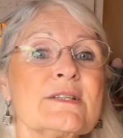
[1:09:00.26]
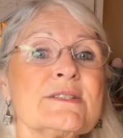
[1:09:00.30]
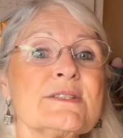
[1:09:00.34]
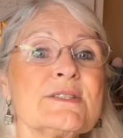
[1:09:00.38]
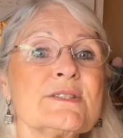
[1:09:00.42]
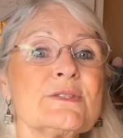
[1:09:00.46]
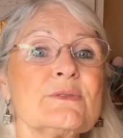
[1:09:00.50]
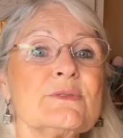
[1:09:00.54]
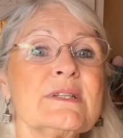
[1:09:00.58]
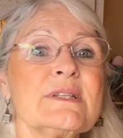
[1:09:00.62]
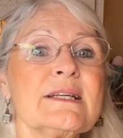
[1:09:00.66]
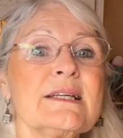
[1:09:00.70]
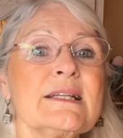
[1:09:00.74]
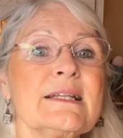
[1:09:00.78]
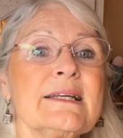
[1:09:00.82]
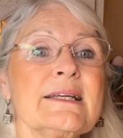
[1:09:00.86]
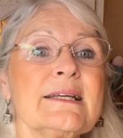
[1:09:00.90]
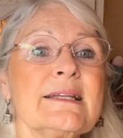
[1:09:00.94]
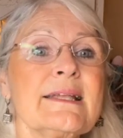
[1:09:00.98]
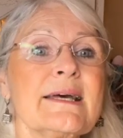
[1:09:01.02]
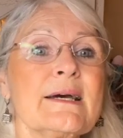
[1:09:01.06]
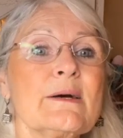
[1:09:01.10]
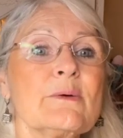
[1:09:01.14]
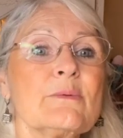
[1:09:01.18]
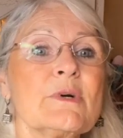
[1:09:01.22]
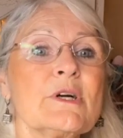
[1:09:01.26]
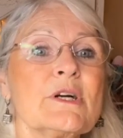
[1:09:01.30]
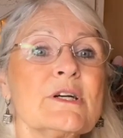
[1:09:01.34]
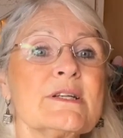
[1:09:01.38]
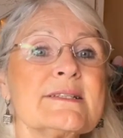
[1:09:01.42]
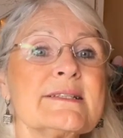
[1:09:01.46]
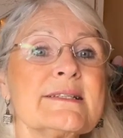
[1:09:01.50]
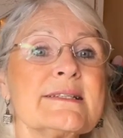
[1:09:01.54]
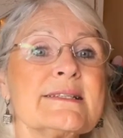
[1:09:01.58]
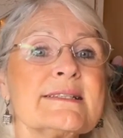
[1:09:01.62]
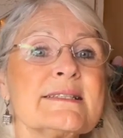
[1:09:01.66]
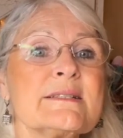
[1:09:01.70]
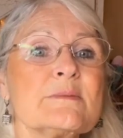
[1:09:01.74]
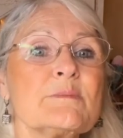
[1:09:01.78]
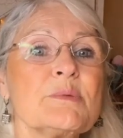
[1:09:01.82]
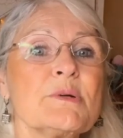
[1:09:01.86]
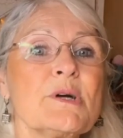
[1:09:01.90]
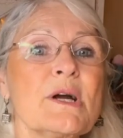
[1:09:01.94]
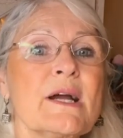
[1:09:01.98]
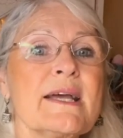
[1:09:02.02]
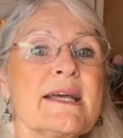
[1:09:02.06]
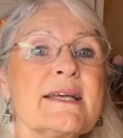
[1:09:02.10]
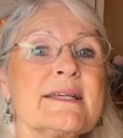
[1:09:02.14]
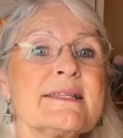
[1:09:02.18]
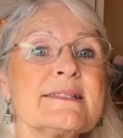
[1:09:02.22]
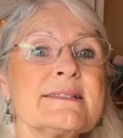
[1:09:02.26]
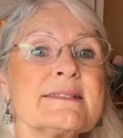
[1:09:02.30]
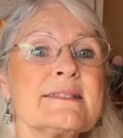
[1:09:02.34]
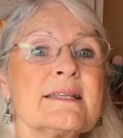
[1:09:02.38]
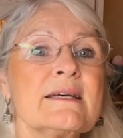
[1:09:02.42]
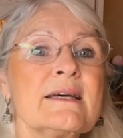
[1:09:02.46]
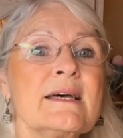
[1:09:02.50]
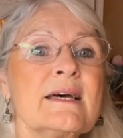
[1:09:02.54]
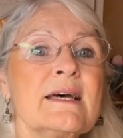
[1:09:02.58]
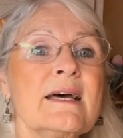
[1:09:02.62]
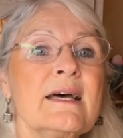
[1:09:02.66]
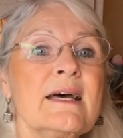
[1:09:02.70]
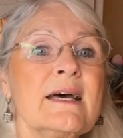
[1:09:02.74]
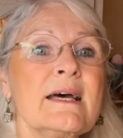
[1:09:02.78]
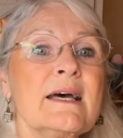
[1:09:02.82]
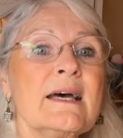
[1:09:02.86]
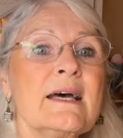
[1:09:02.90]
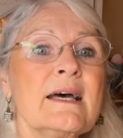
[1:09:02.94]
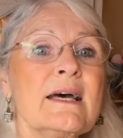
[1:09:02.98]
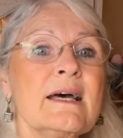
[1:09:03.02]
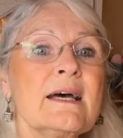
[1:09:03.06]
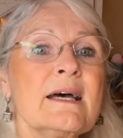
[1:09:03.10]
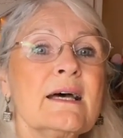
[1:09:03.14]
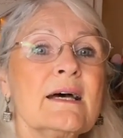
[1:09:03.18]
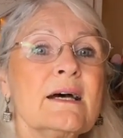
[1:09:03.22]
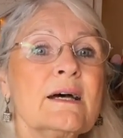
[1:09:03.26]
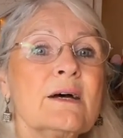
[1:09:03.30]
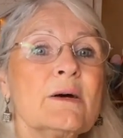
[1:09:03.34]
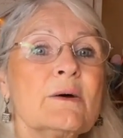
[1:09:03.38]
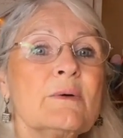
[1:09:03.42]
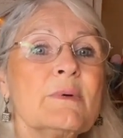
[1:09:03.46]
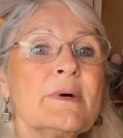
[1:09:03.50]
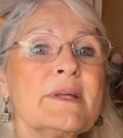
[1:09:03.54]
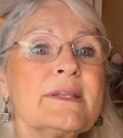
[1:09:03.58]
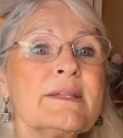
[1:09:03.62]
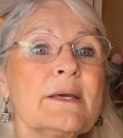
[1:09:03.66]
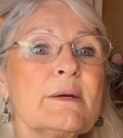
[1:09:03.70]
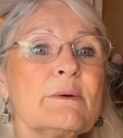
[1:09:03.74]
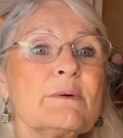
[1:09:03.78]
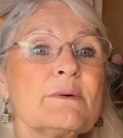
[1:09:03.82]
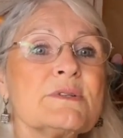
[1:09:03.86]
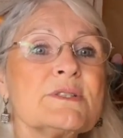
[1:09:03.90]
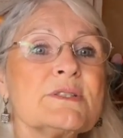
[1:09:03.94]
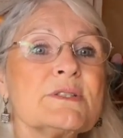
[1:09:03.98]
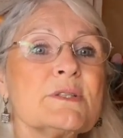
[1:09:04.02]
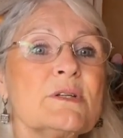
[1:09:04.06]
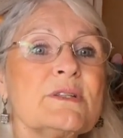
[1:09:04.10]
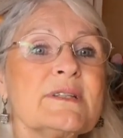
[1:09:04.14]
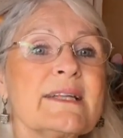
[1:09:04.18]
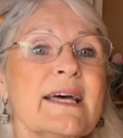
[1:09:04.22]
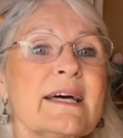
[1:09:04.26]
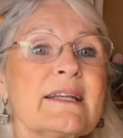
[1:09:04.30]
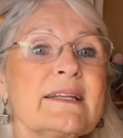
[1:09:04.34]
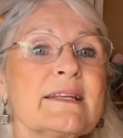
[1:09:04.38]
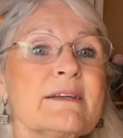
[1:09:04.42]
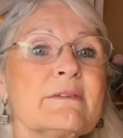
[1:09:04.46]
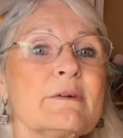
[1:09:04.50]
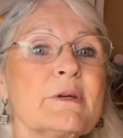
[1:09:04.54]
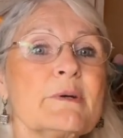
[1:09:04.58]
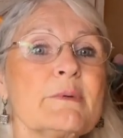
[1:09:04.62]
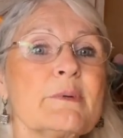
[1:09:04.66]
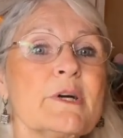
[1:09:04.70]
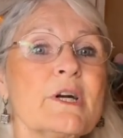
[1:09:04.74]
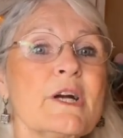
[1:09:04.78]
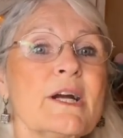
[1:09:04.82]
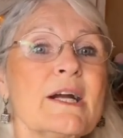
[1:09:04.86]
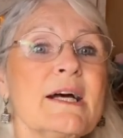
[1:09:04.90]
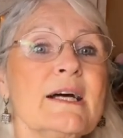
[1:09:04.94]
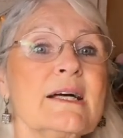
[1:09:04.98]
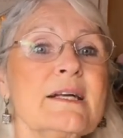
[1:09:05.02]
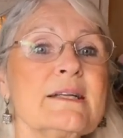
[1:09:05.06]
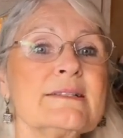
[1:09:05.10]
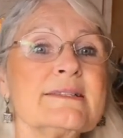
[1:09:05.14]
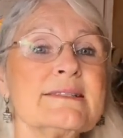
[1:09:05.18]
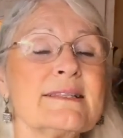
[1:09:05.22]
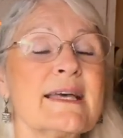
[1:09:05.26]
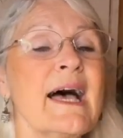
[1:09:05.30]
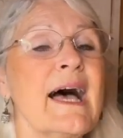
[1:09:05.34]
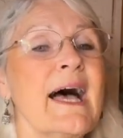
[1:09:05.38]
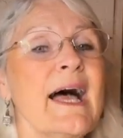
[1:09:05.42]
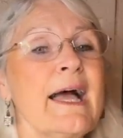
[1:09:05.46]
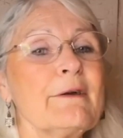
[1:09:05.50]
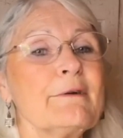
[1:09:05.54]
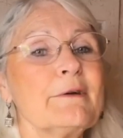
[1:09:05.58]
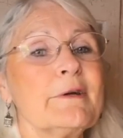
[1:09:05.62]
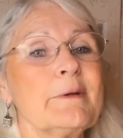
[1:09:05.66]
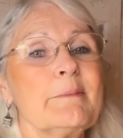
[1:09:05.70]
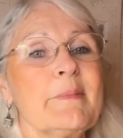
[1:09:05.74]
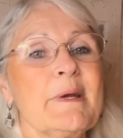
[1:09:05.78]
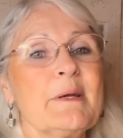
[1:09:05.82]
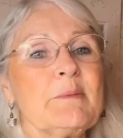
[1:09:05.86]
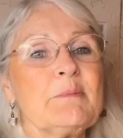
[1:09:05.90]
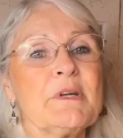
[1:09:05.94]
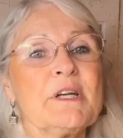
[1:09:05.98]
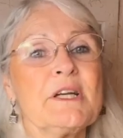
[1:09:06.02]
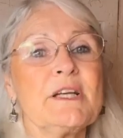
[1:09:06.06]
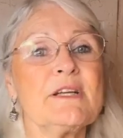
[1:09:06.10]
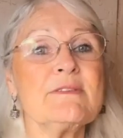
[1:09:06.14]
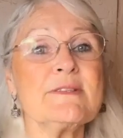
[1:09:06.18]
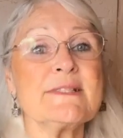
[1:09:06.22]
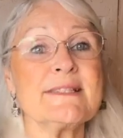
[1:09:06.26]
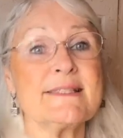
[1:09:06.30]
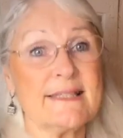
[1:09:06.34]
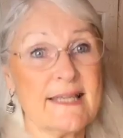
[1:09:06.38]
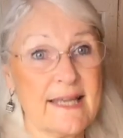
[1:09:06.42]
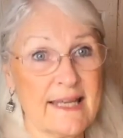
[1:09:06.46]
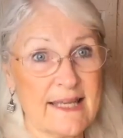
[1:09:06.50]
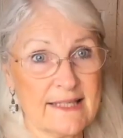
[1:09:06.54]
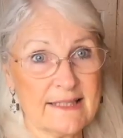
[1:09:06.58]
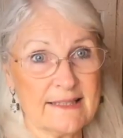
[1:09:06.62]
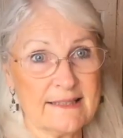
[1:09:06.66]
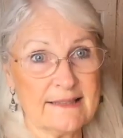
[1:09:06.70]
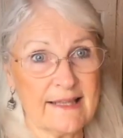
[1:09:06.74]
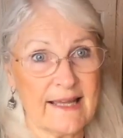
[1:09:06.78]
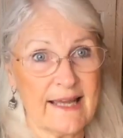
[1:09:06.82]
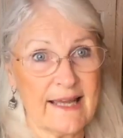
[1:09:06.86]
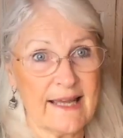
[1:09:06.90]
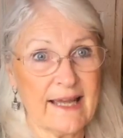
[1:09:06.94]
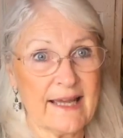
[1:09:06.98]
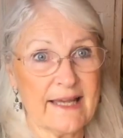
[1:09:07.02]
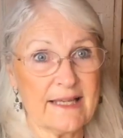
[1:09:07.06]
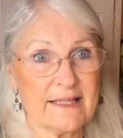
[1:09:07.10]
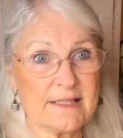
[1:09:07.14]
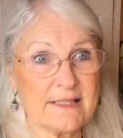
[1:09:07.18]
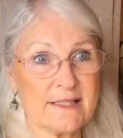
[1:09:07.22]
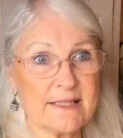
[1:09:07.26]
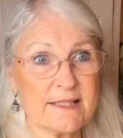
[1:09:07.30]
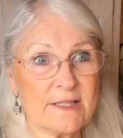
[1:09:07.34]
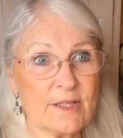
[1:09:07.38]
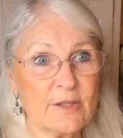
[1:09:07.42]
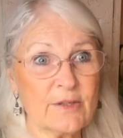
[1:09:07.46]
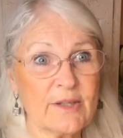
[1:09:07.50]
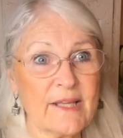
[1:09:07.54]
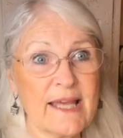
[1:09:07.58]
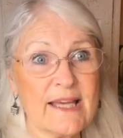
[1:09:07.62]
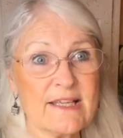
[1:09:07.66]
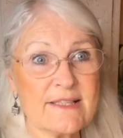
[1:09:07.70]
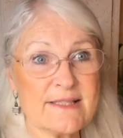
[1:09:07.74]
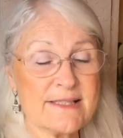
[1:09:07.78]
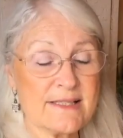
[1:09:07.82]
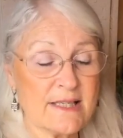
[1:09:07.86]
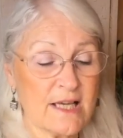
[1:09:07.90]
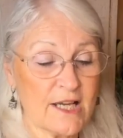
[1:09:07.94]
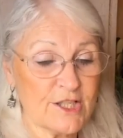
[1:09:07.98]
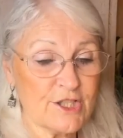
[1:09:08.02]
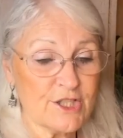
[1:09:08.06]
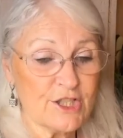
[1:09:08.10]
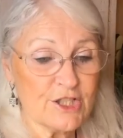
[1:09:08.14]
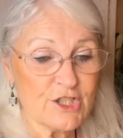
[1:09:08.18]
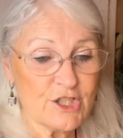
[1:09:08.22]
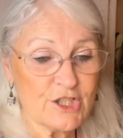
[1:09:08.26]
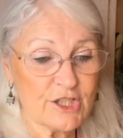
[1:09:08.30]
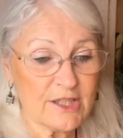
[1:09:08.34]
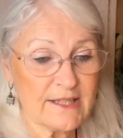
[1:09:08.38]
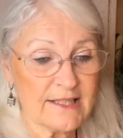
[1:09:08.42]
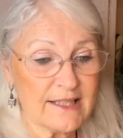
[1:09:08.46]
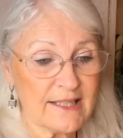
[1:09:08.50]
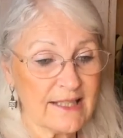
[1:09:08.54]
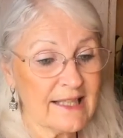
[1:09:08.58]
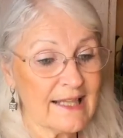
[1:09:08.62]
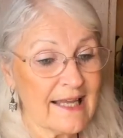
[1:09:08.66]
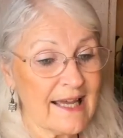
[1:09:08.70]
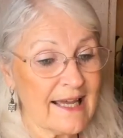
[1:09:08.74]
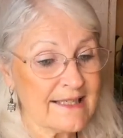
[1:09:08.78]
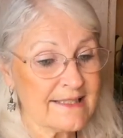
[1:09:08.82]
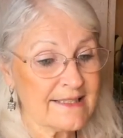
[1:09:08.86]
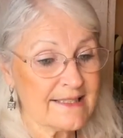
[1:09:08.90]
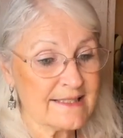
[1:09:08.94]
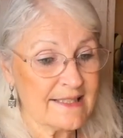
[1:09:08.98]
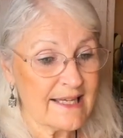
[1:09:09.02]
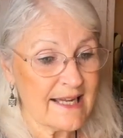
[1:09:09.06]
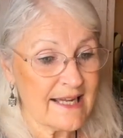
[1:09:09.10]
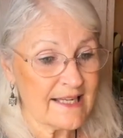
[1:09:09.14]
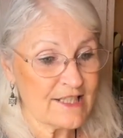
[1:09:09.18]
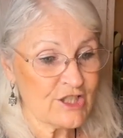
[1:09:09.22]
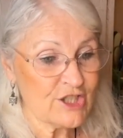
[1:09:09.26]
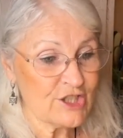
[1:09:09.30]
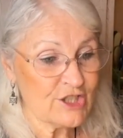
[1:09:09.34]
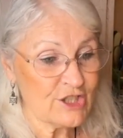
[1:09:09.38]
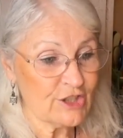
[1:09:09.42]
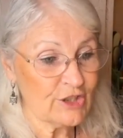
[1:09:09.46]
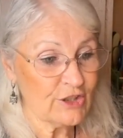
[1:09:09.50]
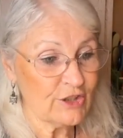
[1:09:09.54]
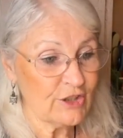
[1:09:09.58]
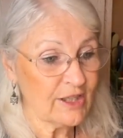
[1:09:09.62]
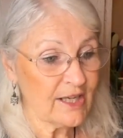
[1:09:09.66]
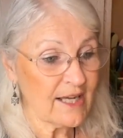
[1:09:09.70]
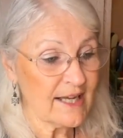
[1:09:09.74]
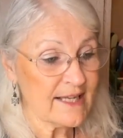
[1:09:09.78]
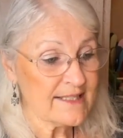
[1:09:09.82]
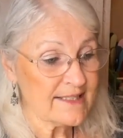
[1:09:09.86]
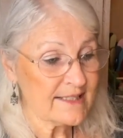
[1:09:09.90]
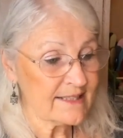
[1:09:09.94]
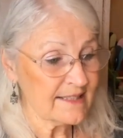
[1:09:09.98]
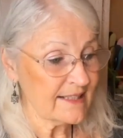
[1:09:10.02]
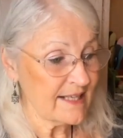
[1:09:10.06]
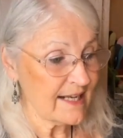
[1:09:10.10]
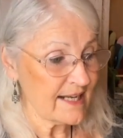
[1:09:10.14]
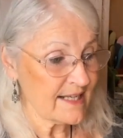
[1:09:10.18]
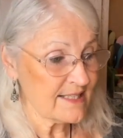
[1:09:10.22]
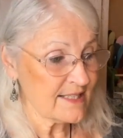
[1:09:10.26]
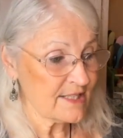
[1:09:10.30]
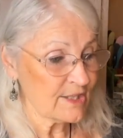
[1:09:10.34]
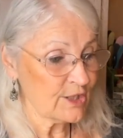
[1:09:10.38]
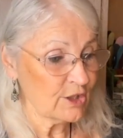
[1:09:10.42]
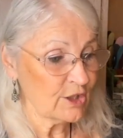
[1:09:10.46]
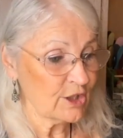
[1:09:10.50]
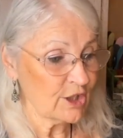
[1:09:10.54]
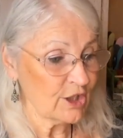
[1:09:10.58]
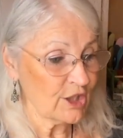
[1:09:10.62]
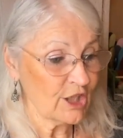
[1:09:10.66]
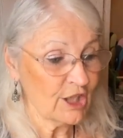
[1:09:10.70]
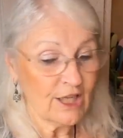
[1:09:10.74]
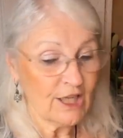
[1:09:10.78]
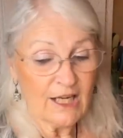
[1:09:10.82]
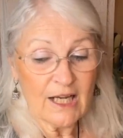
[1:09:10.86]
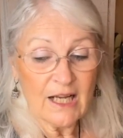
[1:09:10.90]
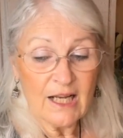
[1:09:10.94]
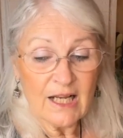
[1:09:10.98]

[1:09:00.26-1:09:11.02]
on Zulily that were a decent price when they were sold out everywhere else. I remember you saying that. So yeah, Sonia took the class last year. You guys can ask her